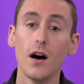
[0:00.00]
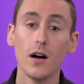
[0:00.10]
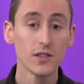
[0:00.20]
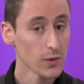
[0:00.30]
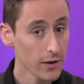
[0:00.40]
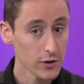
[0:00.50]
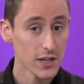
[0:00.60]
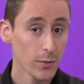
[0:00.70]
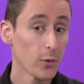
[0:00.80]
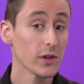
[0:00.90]
Also, every
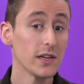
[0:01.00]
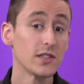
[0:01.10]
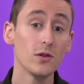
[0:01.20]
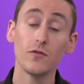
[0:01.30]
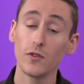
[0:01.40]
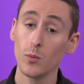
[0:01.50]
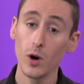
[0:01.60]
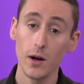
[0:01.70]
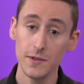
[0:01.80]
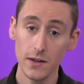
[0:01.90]
time we release a new
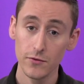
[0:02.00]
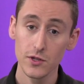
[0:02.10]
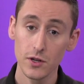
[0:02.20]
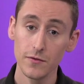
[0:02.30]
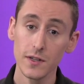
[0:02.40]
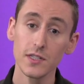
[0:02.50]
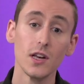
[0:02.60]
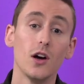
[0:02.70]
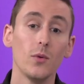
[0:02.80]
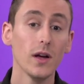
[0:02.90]
firmware update for Surface,